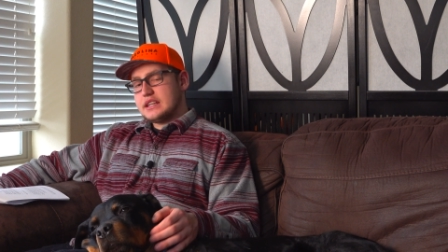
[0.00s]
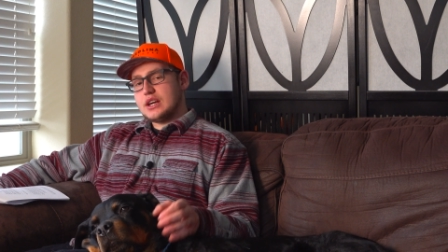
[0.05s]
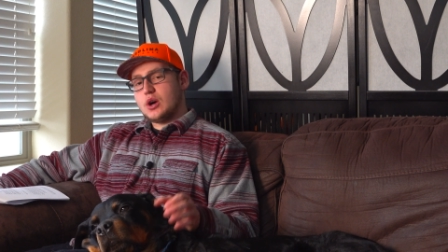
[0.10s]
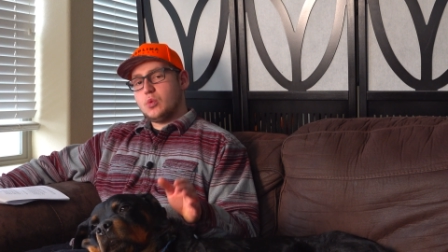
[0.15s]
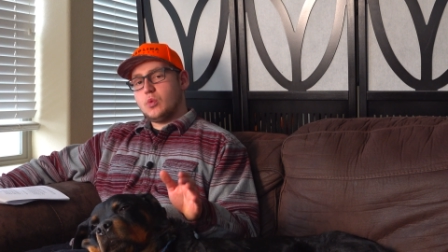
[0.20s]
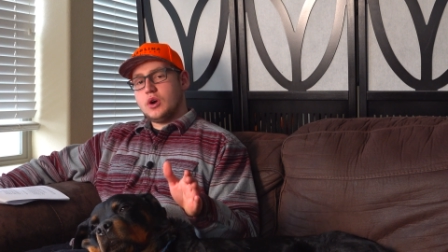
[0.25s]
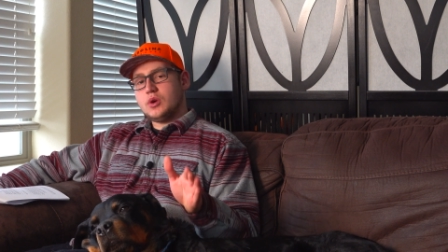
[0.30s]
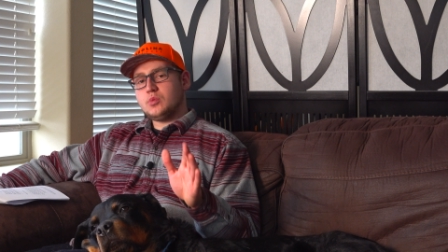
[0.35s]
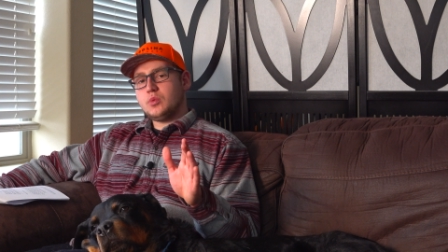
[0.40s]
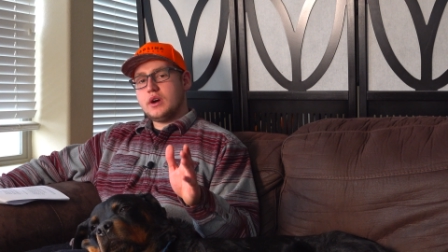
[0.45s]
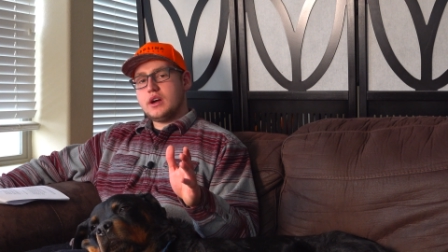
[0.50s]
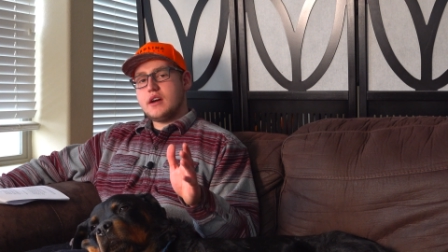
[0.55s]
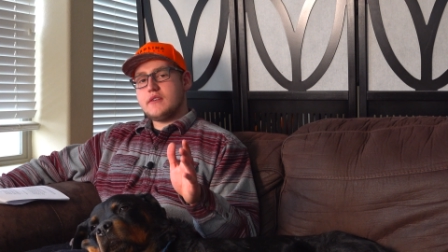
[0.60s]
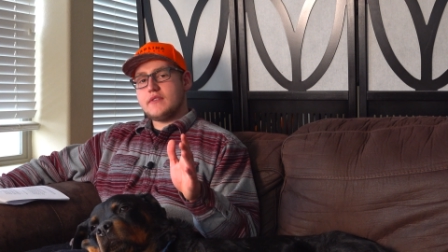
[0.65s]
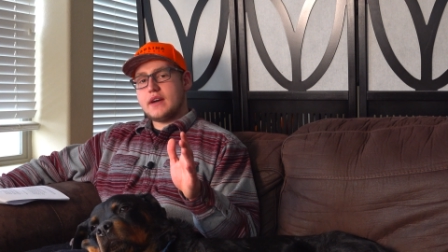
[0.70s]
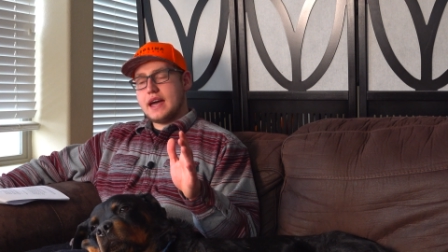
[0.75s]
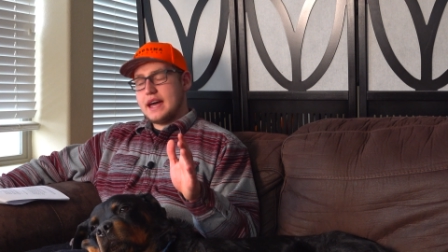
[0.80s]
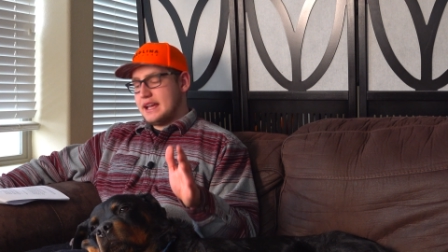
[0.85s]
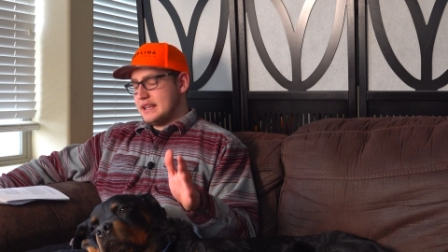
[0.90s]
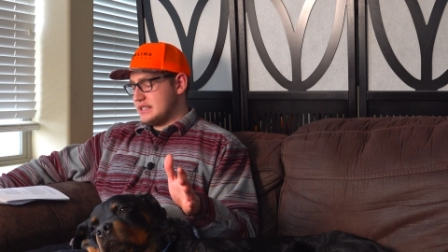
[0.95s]
Now, one way
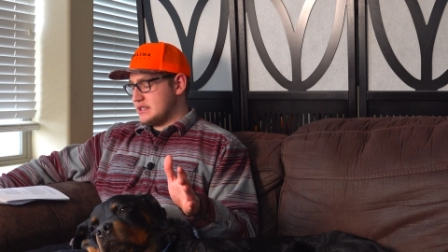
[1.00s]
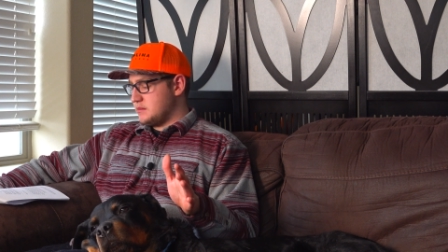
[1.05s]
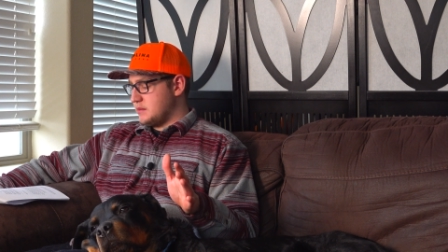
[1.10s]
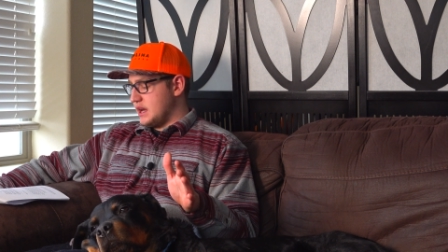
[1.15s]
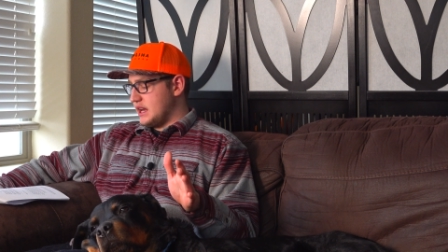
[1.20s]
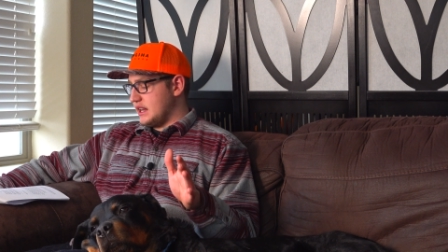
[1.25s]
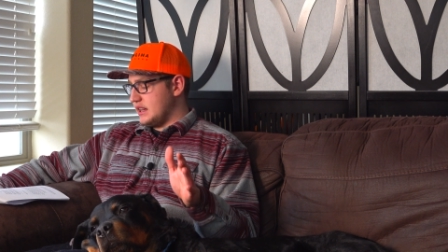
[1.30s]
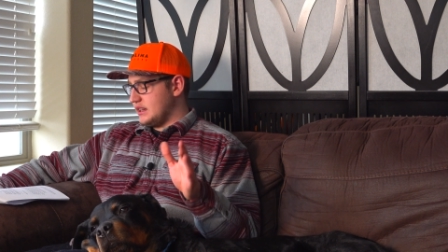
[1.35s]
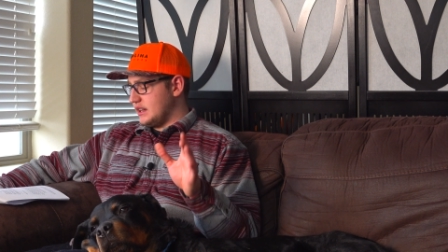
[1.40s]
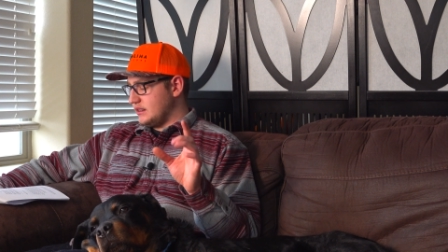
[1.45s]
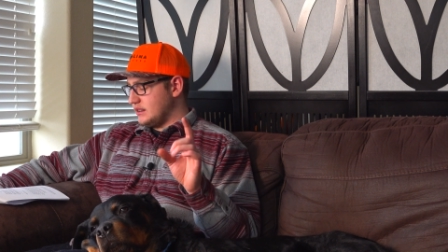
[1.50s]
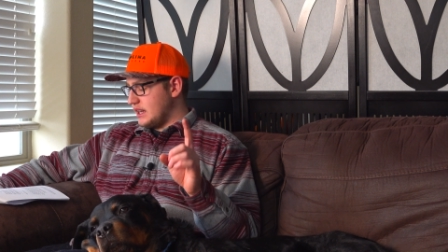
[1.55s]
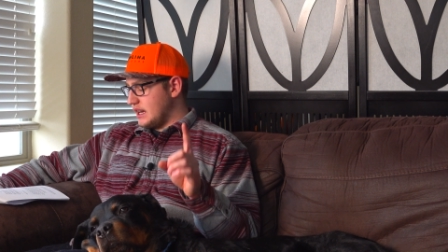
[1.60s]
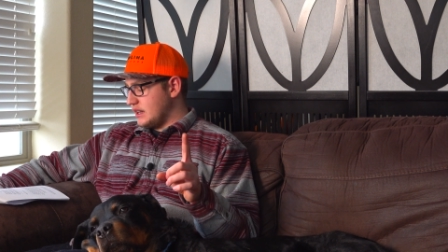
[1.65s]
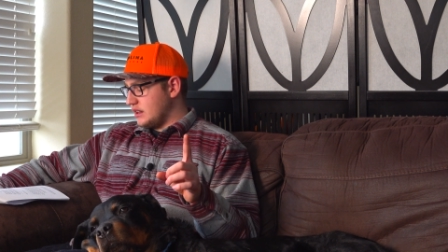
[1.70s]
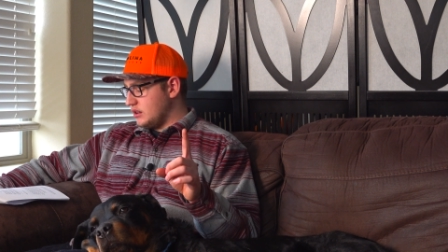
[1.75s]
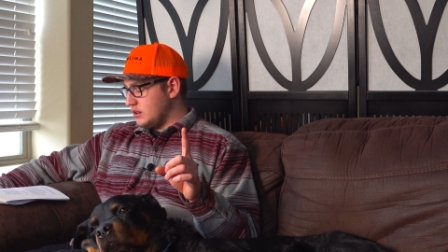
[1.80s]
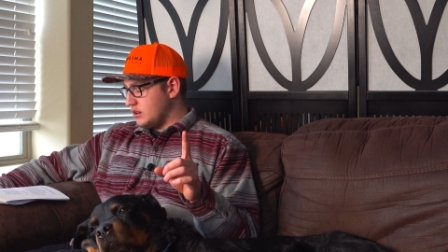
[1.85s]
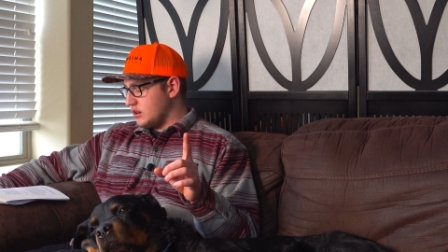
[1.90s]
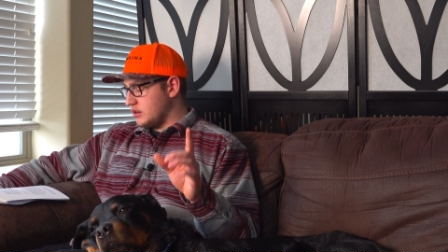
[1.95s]
of estimating the
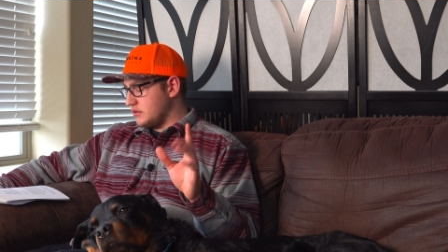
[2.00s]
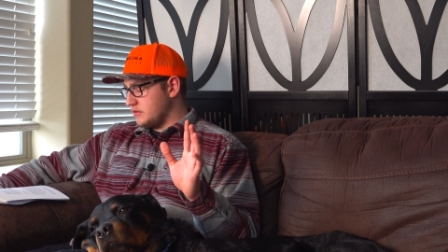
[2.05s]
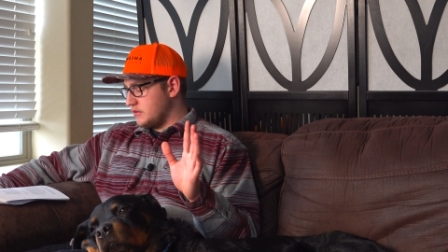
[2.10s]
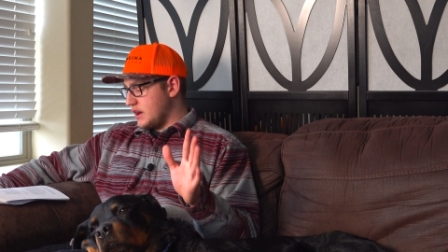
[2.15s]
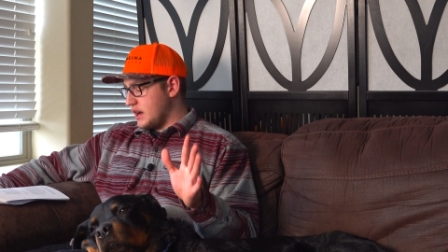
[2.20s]
likelihood of